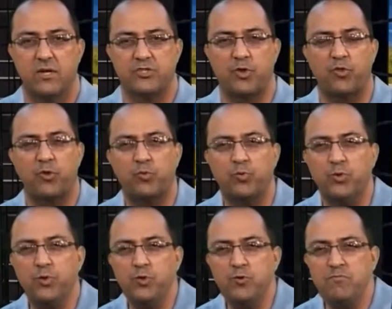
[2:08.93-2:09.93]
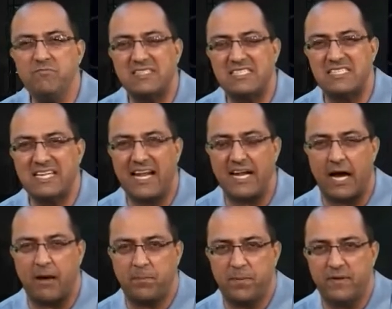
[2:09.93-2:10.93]
So the room
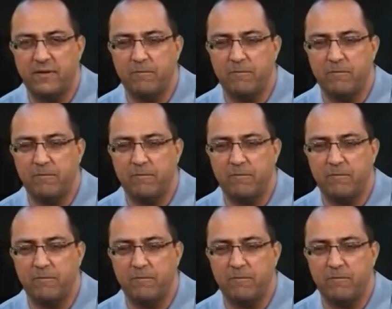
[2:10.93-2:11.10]
setup